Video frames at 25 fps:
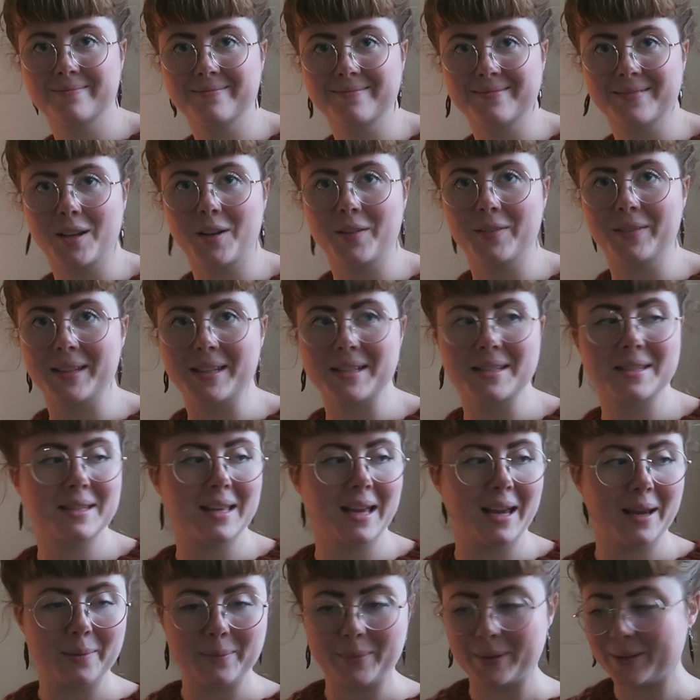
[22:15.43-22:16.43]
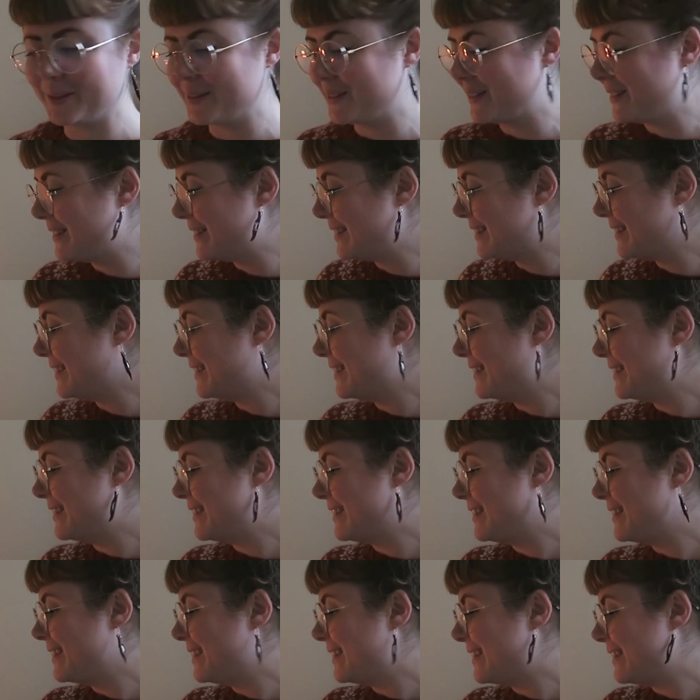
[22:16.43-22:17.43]
on this table.
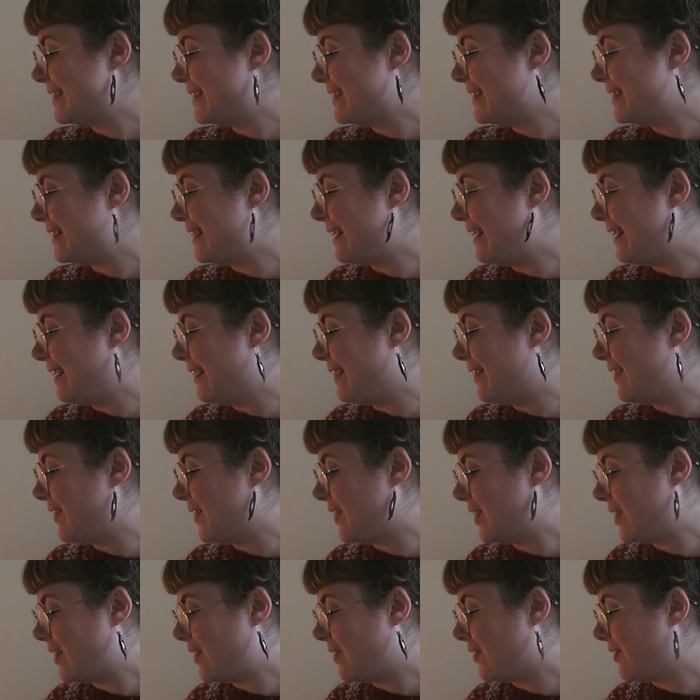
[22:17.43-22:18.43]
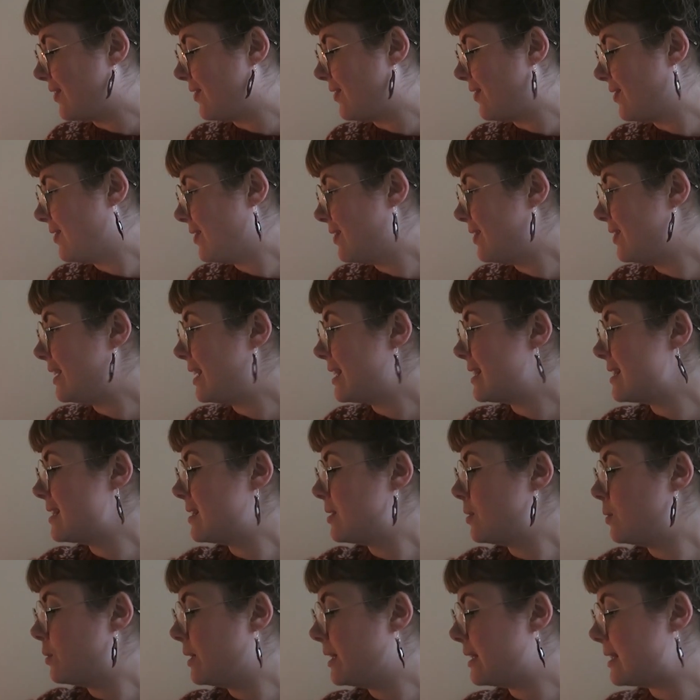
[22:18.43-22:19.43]
So let's
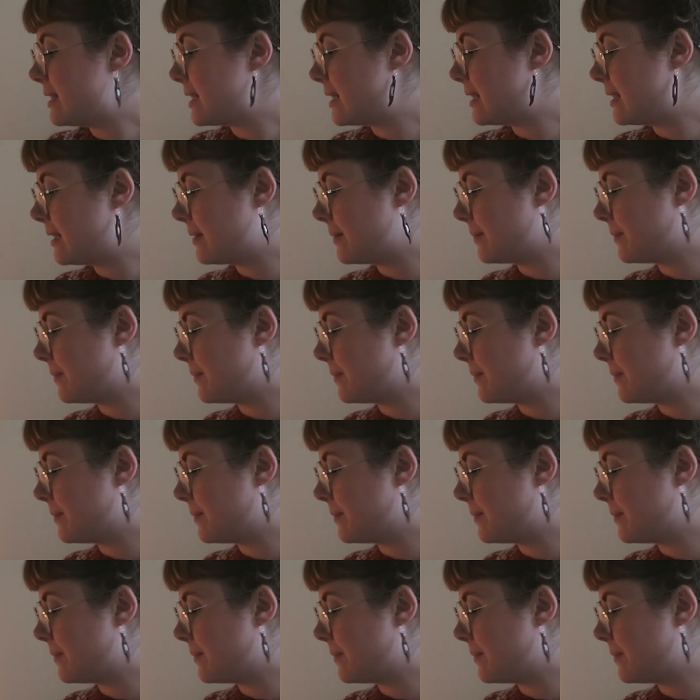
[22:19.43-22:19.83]
do it.